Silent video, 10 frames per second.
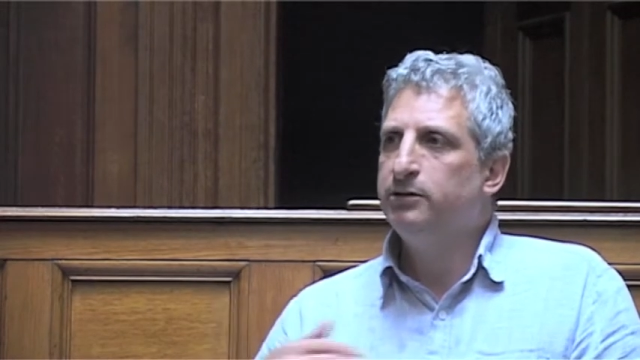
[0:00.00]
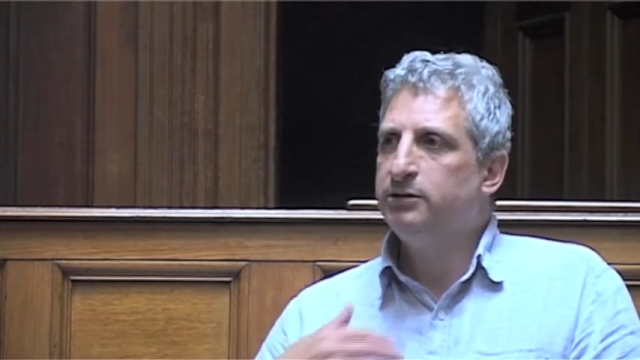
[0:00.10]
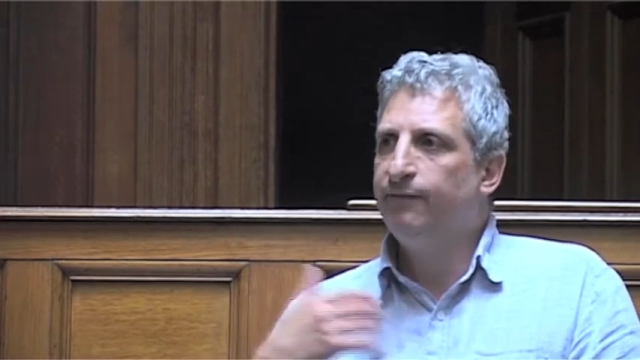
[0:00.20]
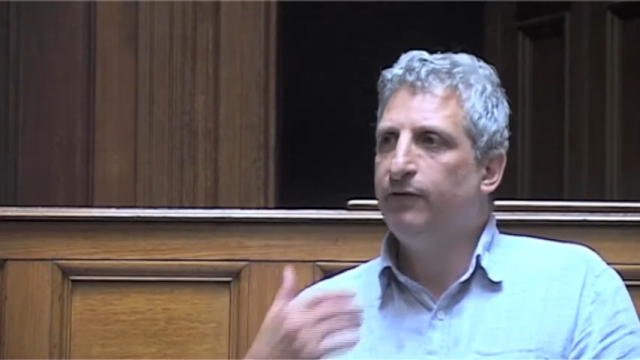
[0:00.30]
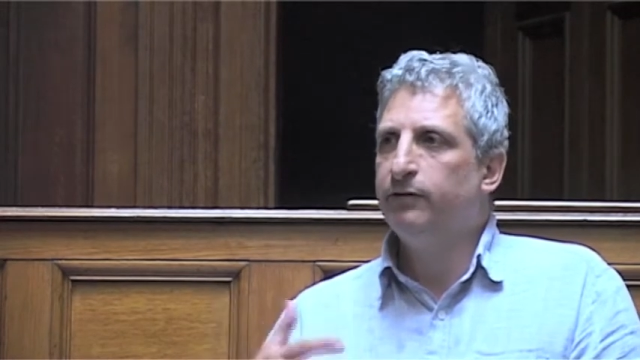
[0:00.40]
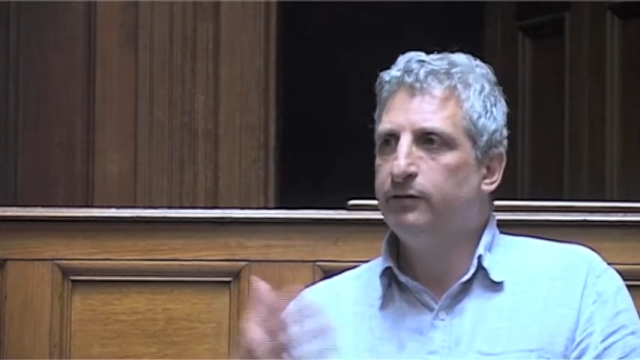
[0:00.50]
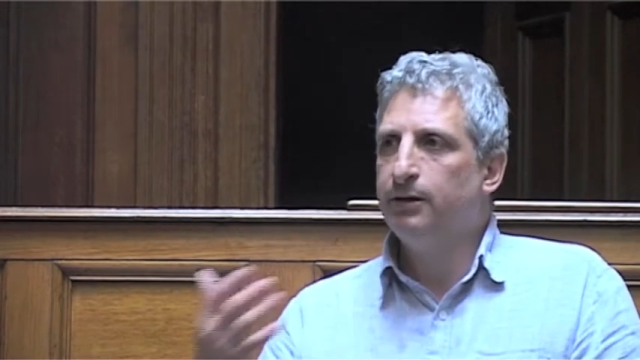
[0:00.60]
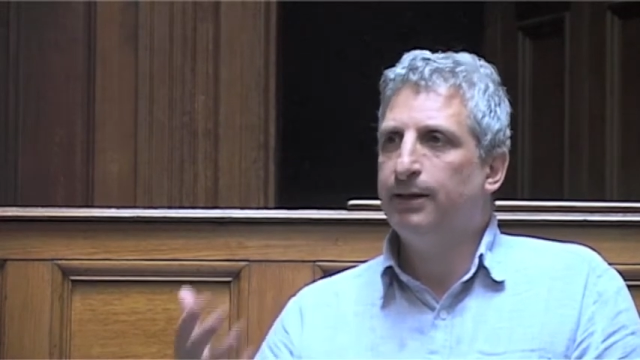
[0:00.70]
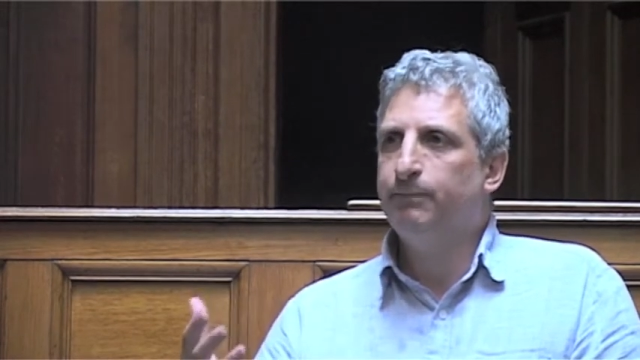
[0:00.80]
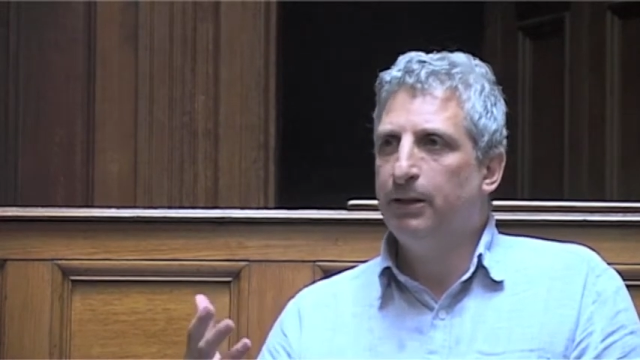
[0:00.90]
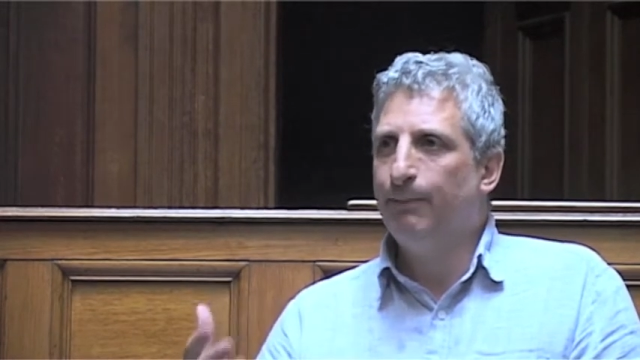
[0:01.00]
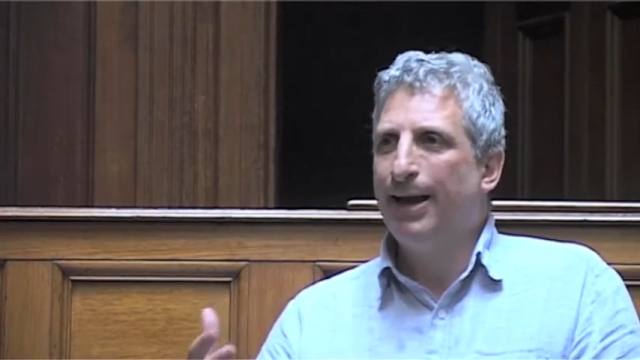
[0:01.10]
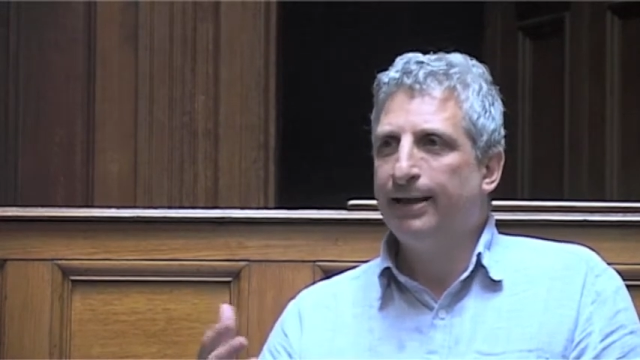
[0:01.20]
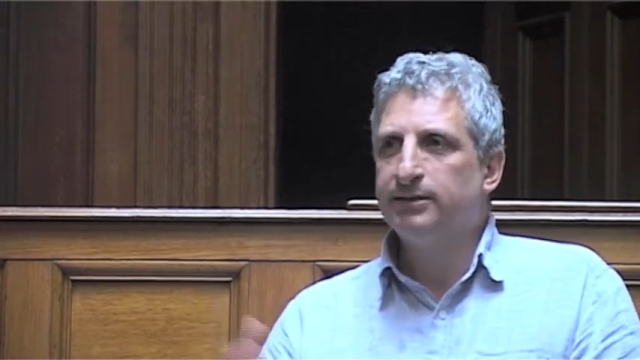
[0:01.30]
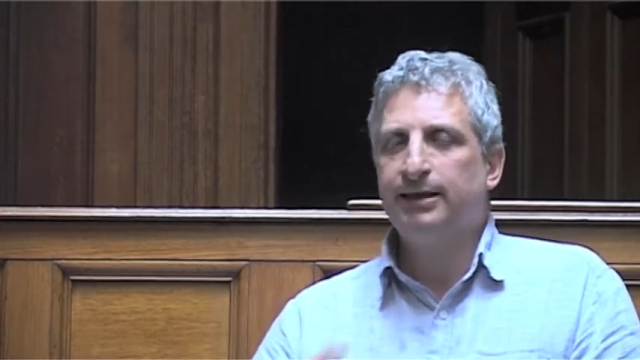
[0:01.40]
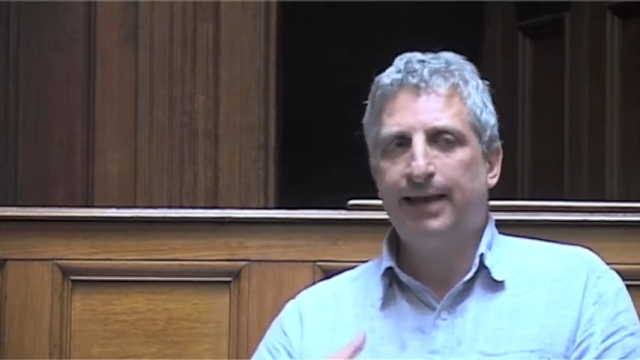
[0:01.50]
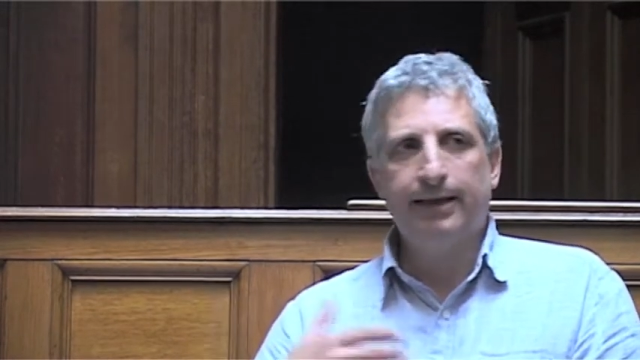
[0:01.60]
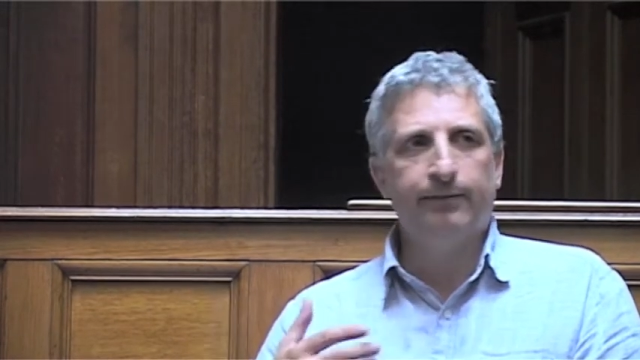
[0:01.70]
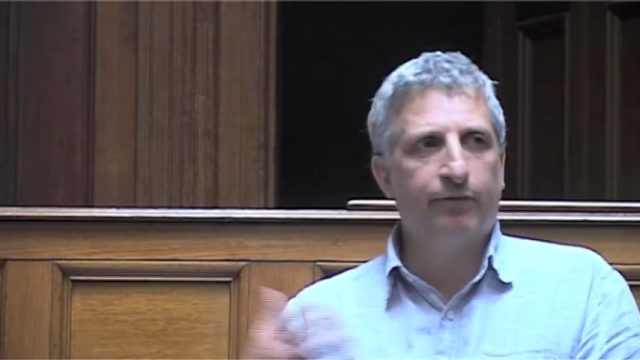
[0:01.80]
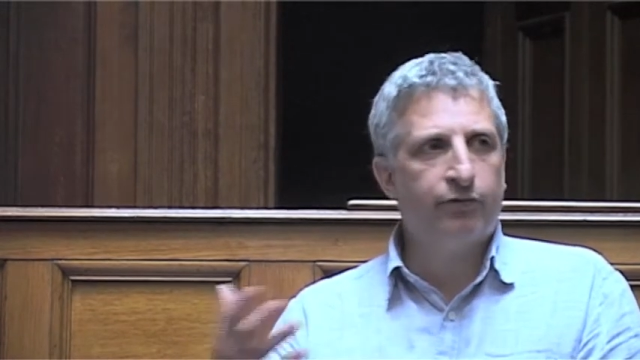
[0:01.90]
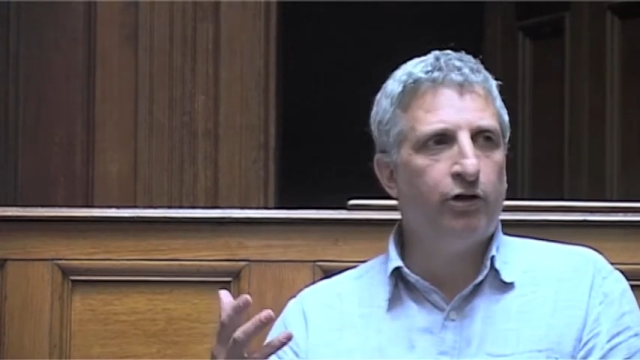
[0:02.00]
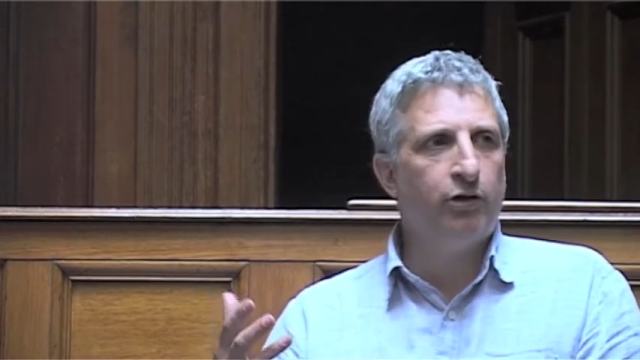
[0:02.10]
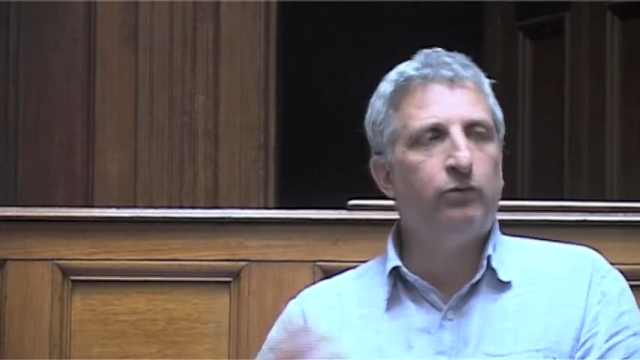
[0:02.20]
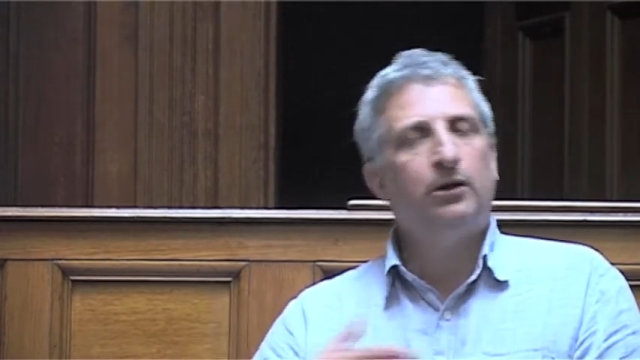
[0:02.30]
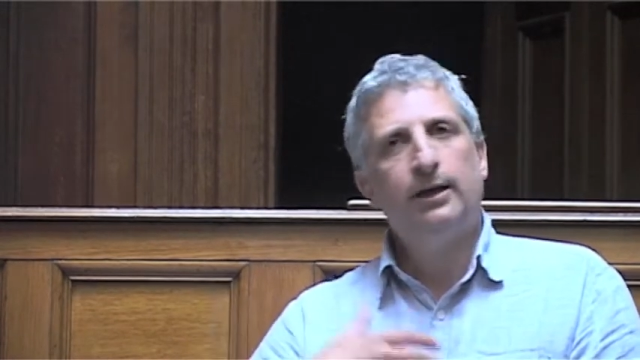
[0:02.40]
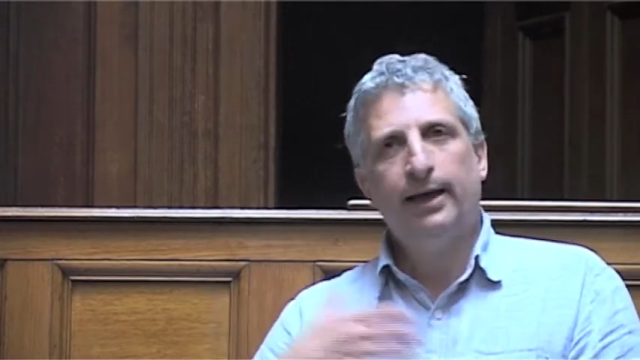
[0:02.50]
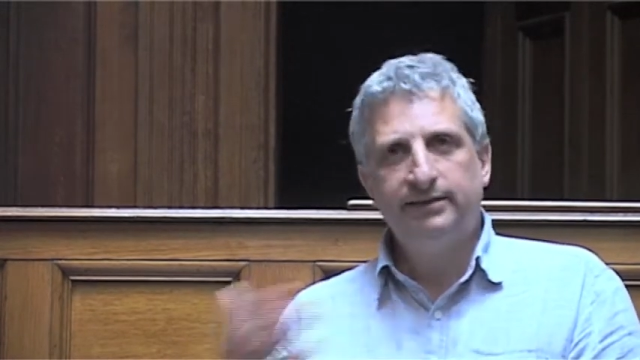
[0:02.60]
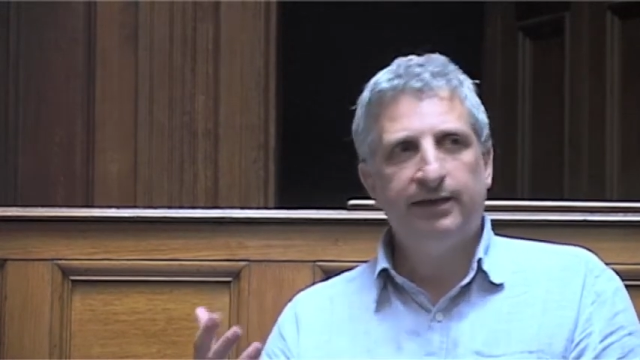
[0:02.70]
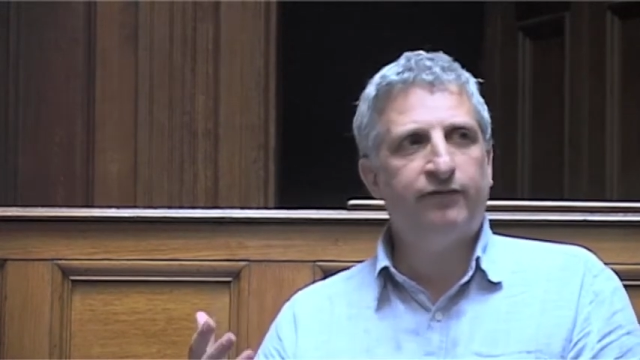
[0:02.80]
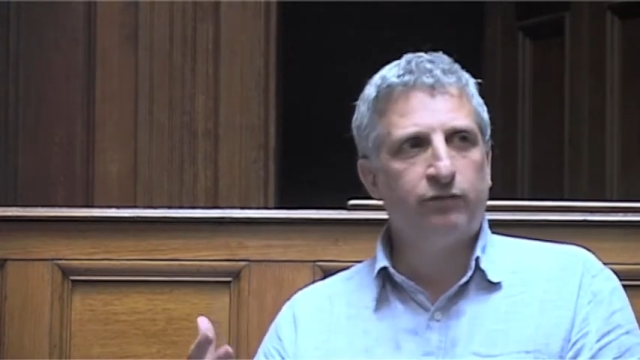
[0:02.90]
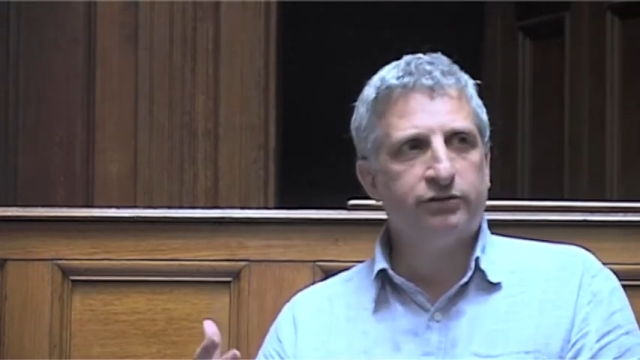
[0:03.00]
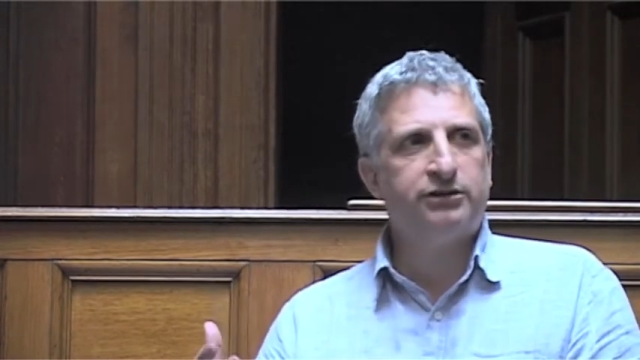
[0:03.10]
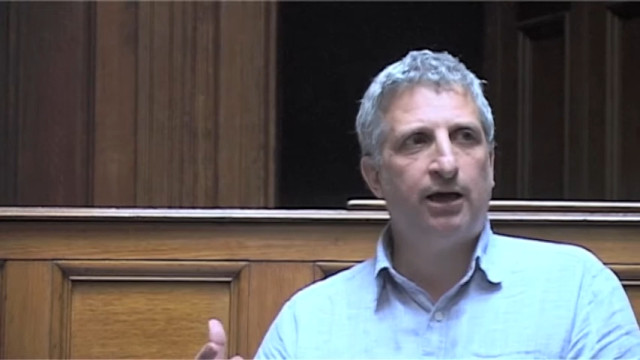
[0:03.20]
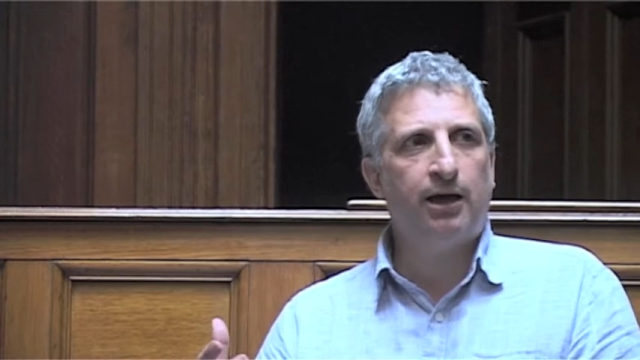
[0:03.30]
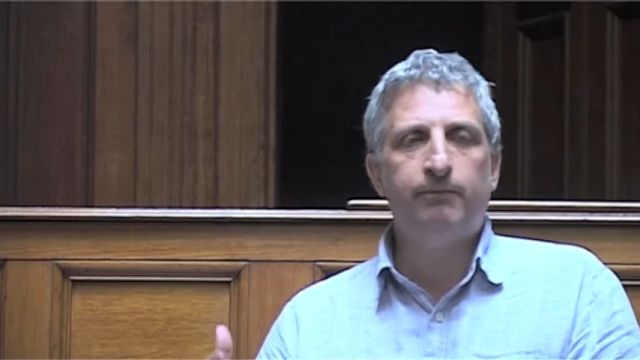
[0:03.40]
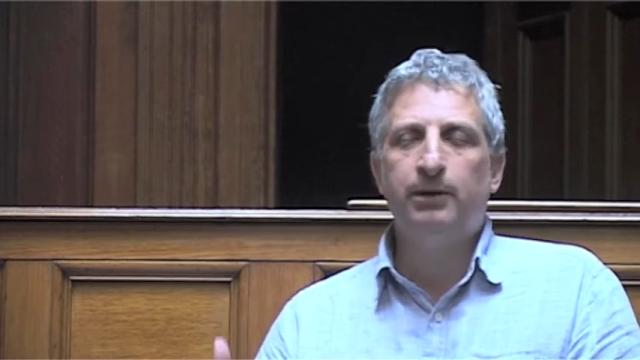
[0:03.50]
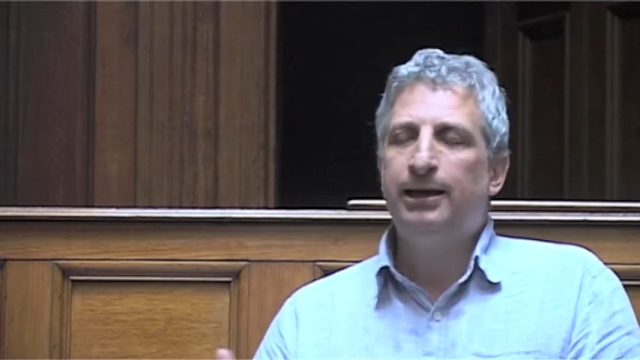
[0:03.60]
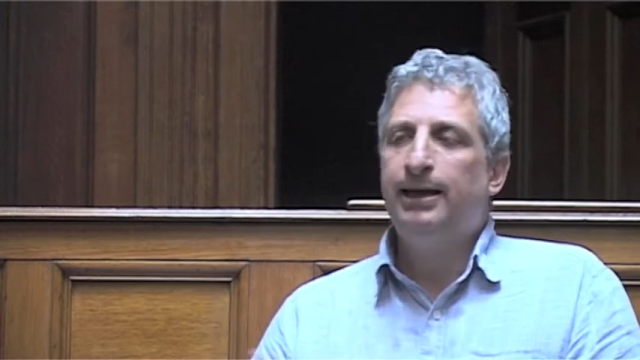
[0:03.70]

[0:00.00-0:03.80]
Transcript: to fund the, the banks, to get them through a difficult time.